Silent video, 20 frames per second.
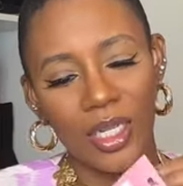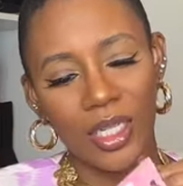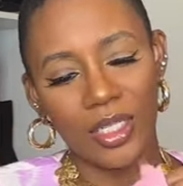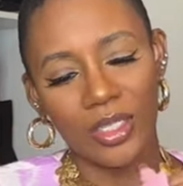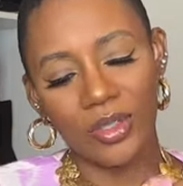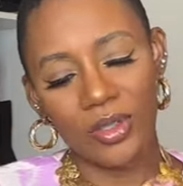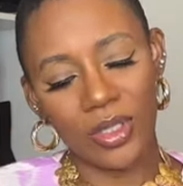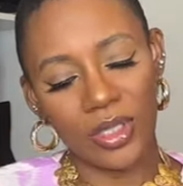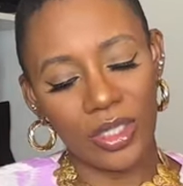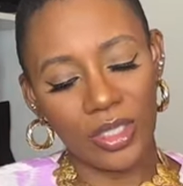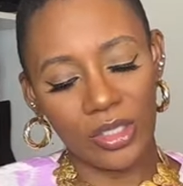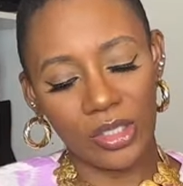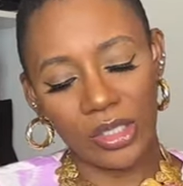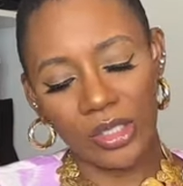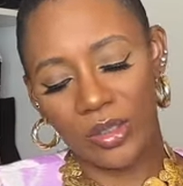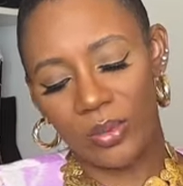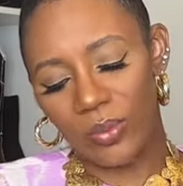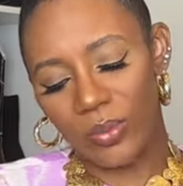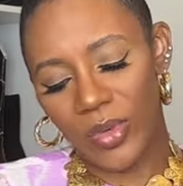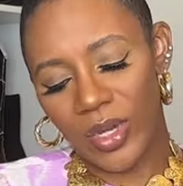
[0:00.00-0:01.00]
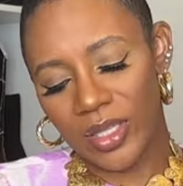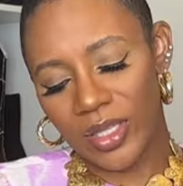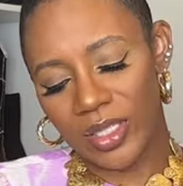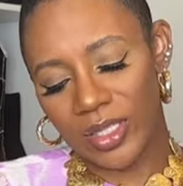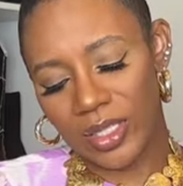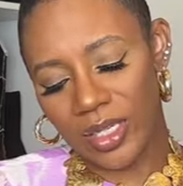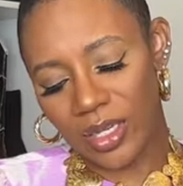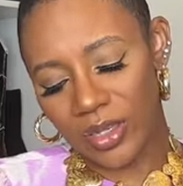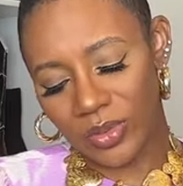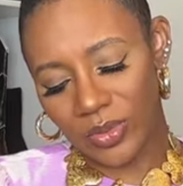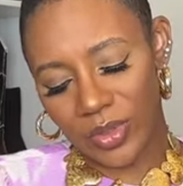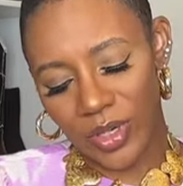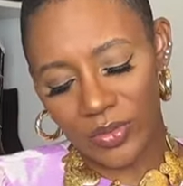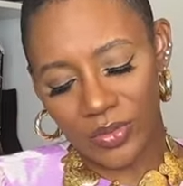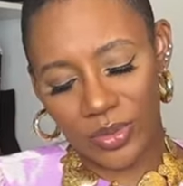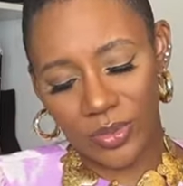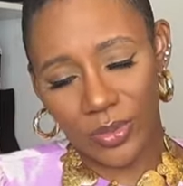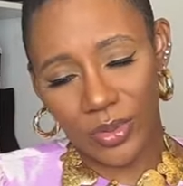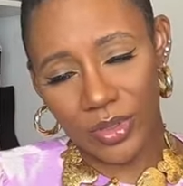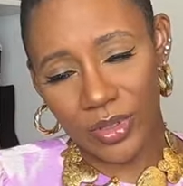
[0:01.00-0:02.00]
You can literally wear these nails whenever
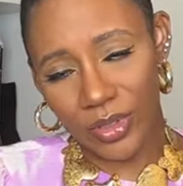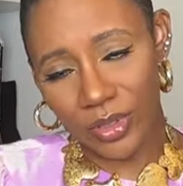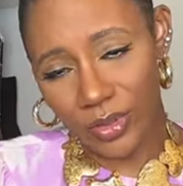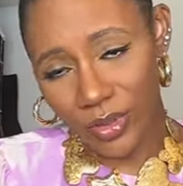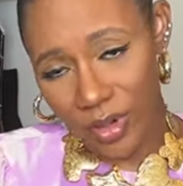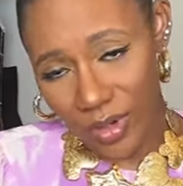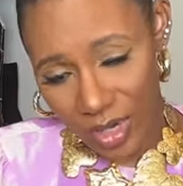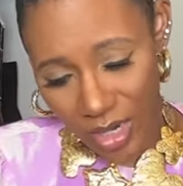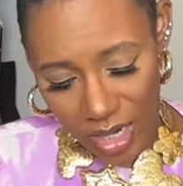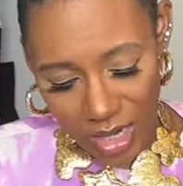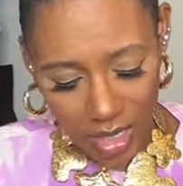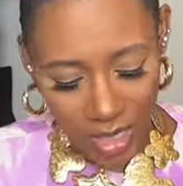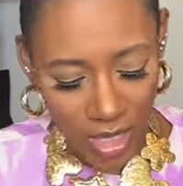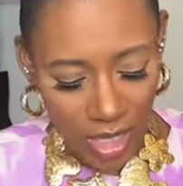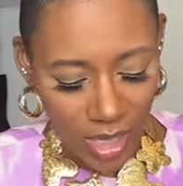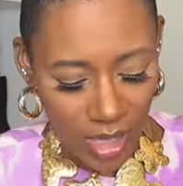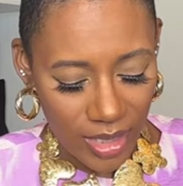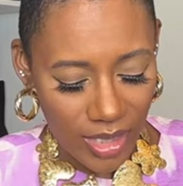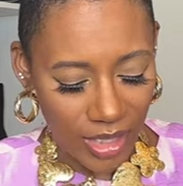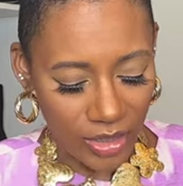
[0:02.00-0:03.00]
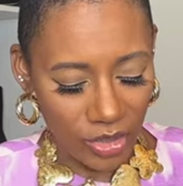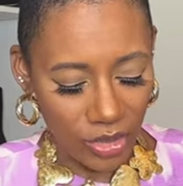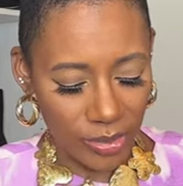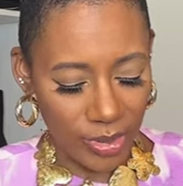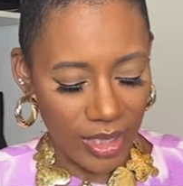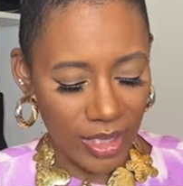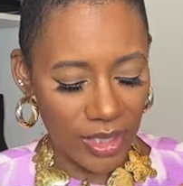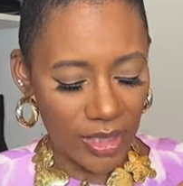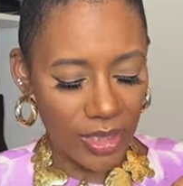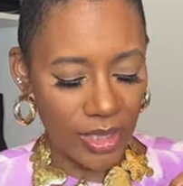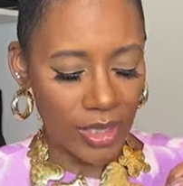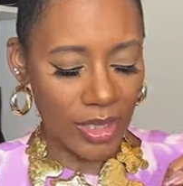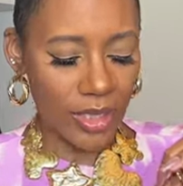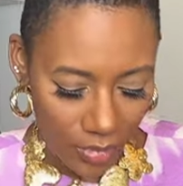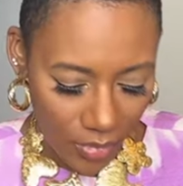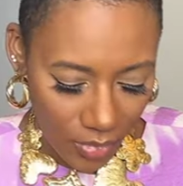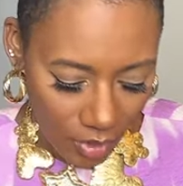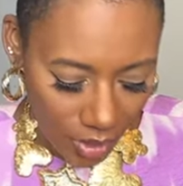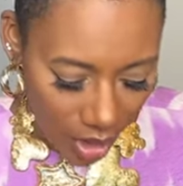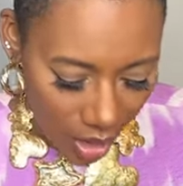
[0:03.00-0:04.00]
you want to, okay? That's your business.
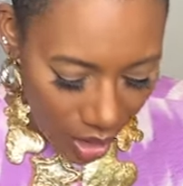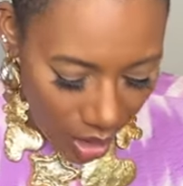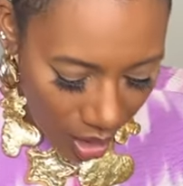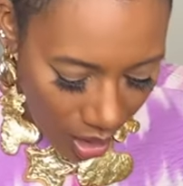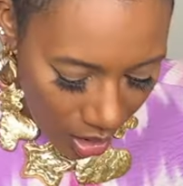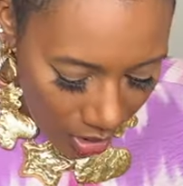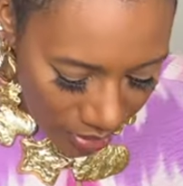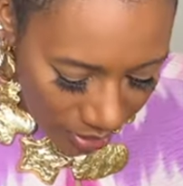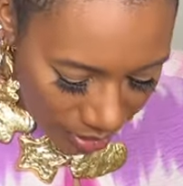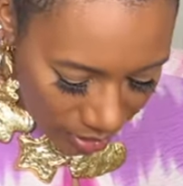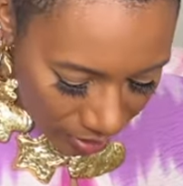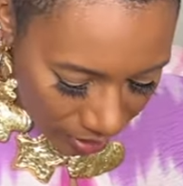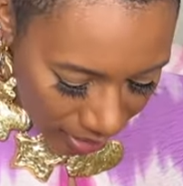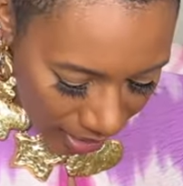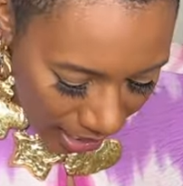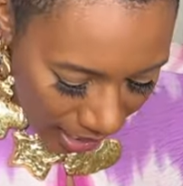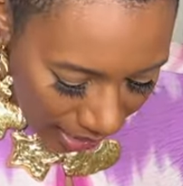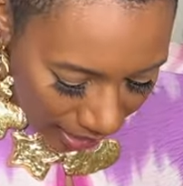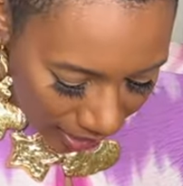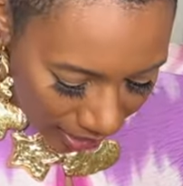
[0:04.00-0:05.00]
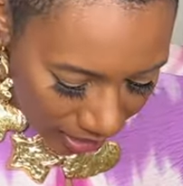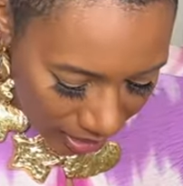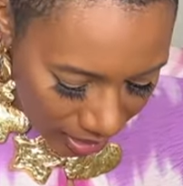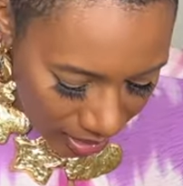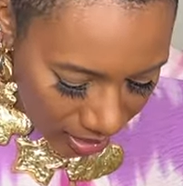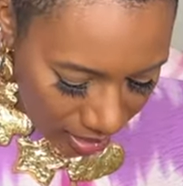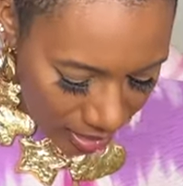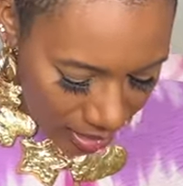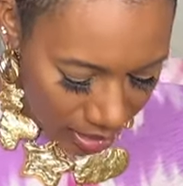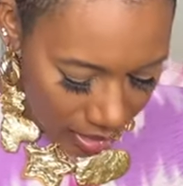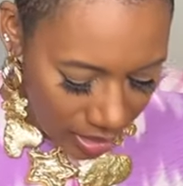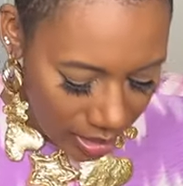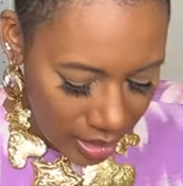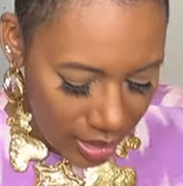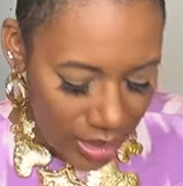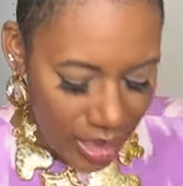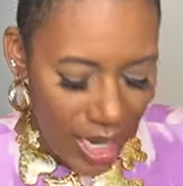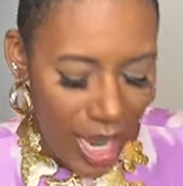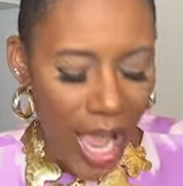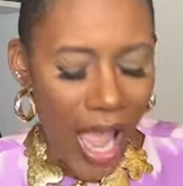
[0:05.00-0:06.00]
Oh, these are nice.
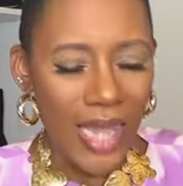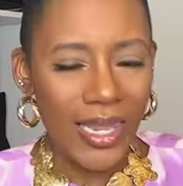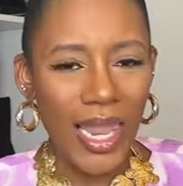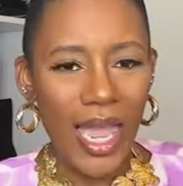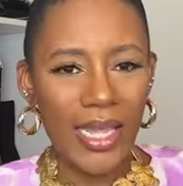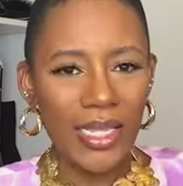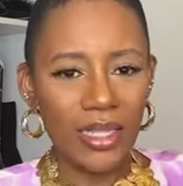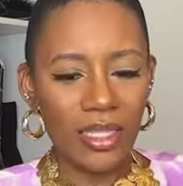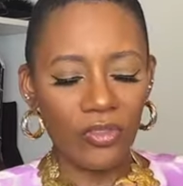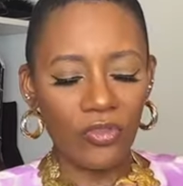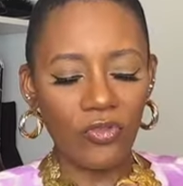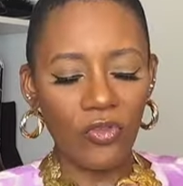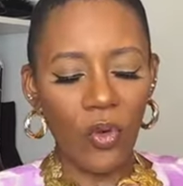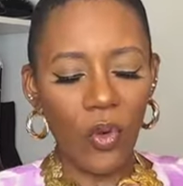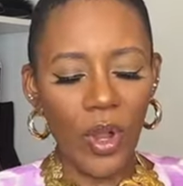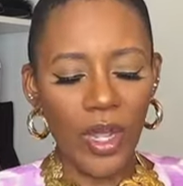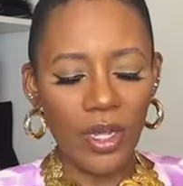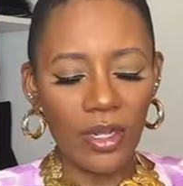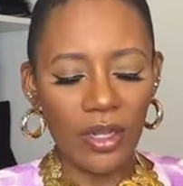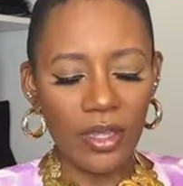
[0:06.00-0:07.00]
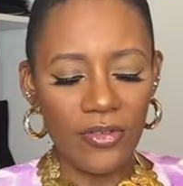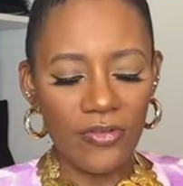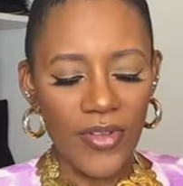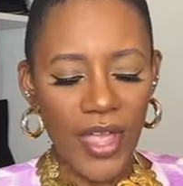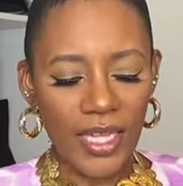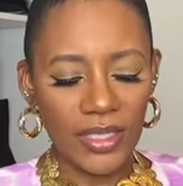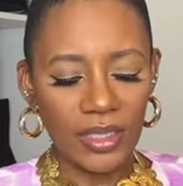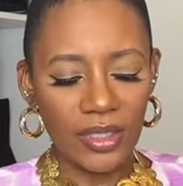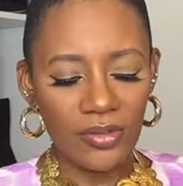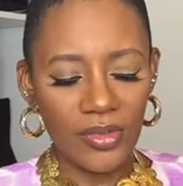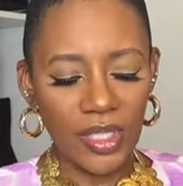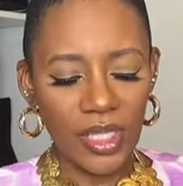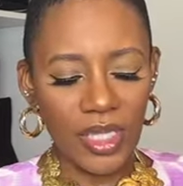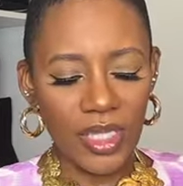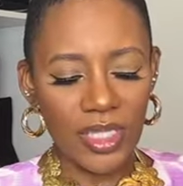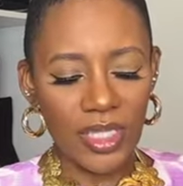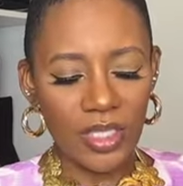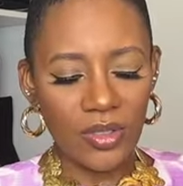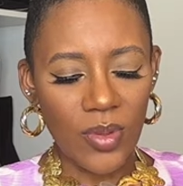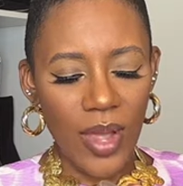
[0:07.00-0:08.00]
I like the foil effect of these.
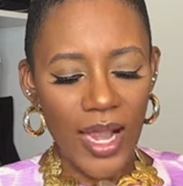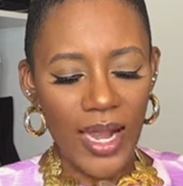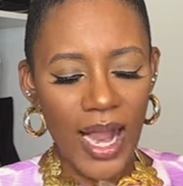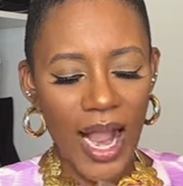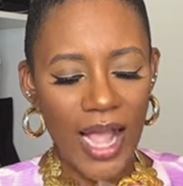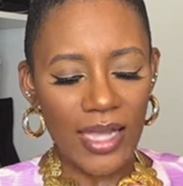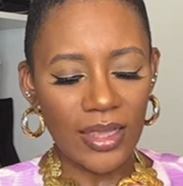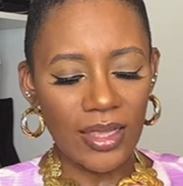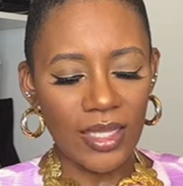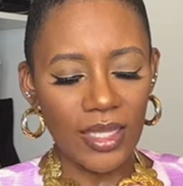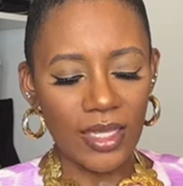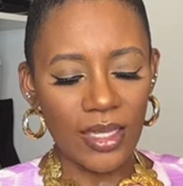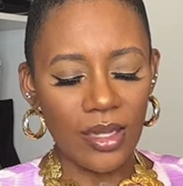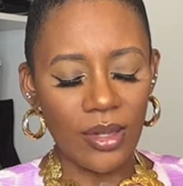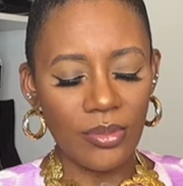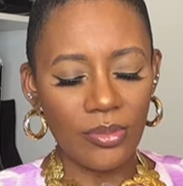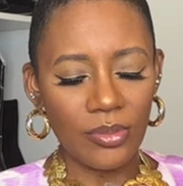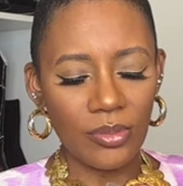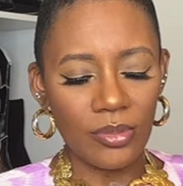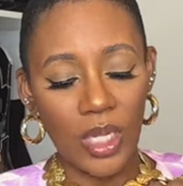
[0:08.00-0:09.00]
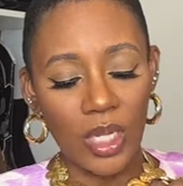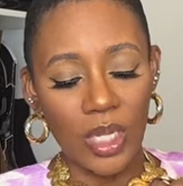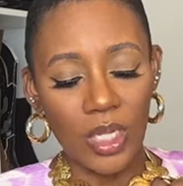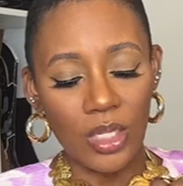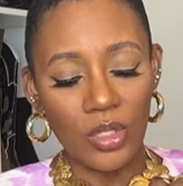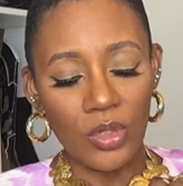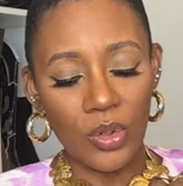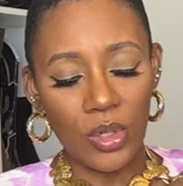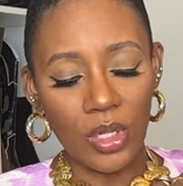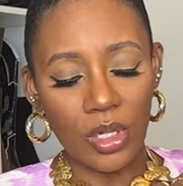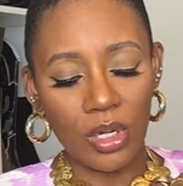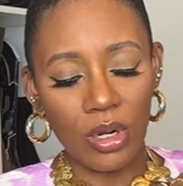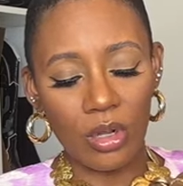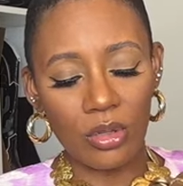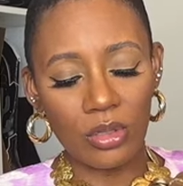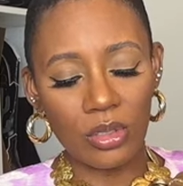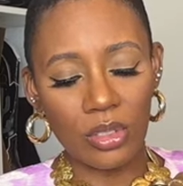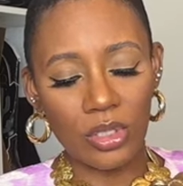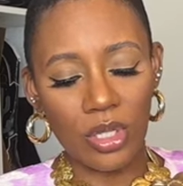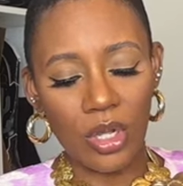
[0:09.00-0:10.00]
That's why I got them. You can
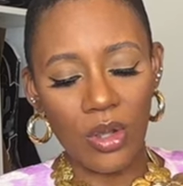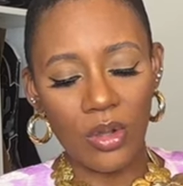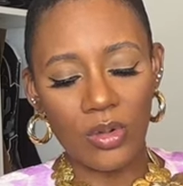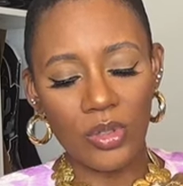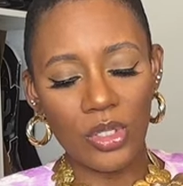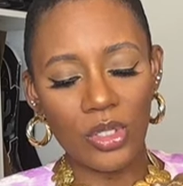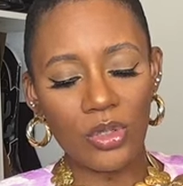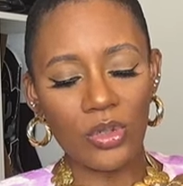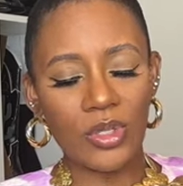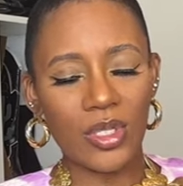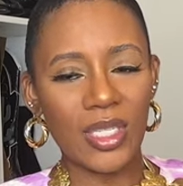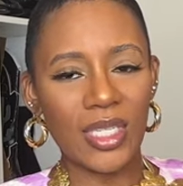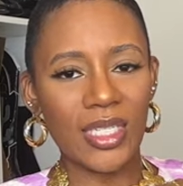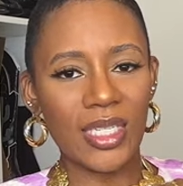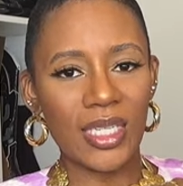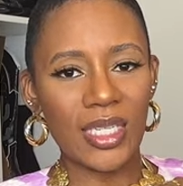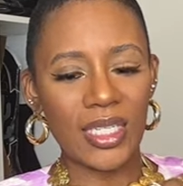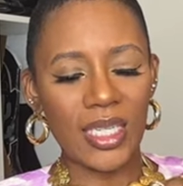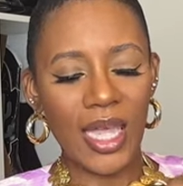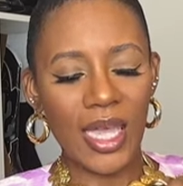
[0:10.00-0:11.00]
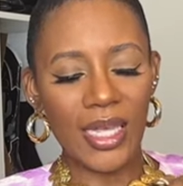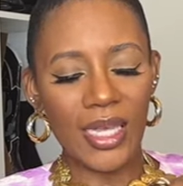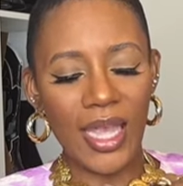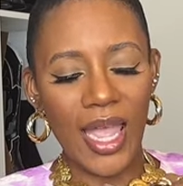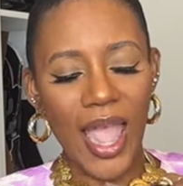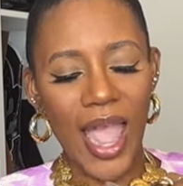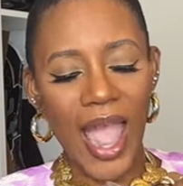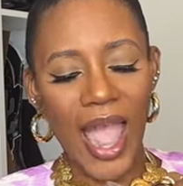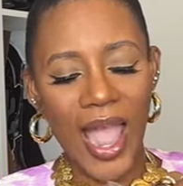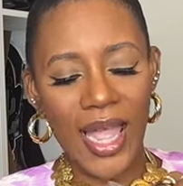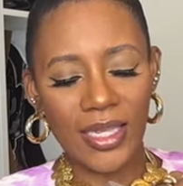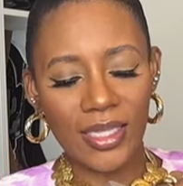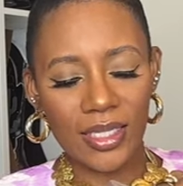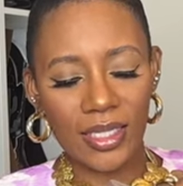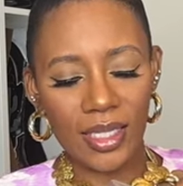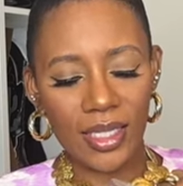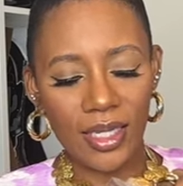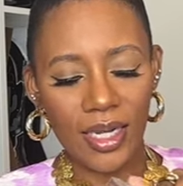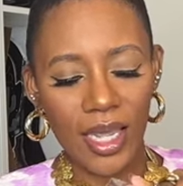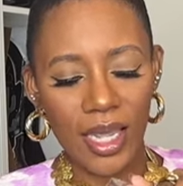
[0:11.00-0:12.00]
also use these as like
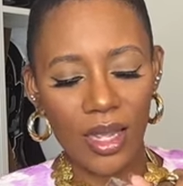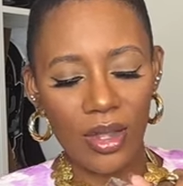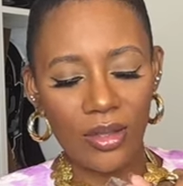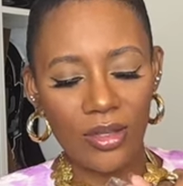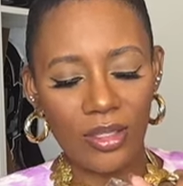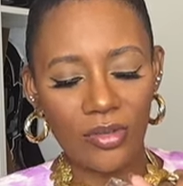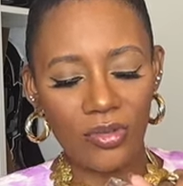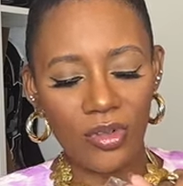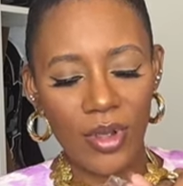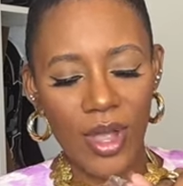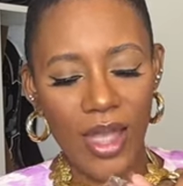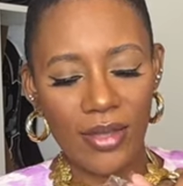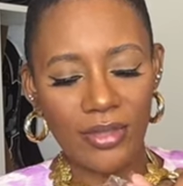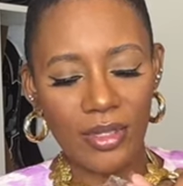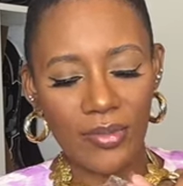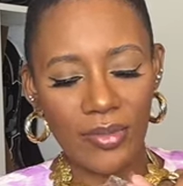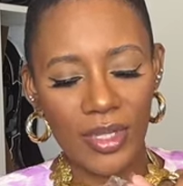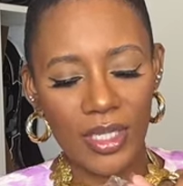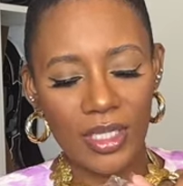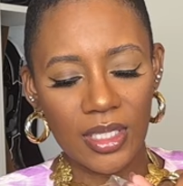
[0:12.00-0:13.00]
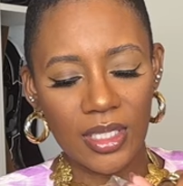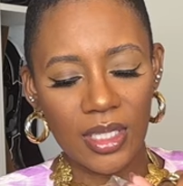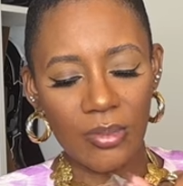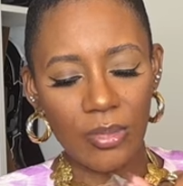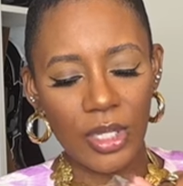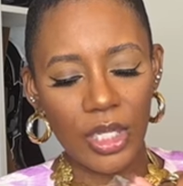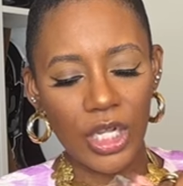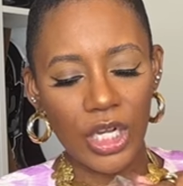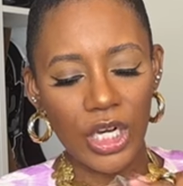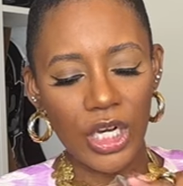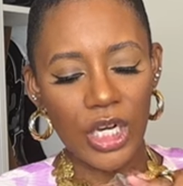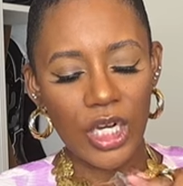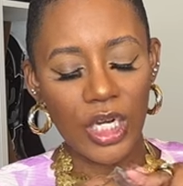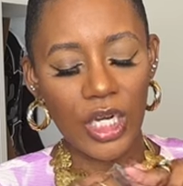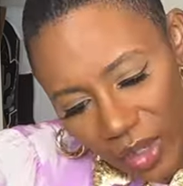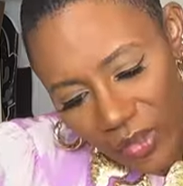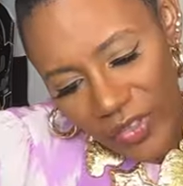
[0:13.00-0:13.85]
accent nails if you have something similar.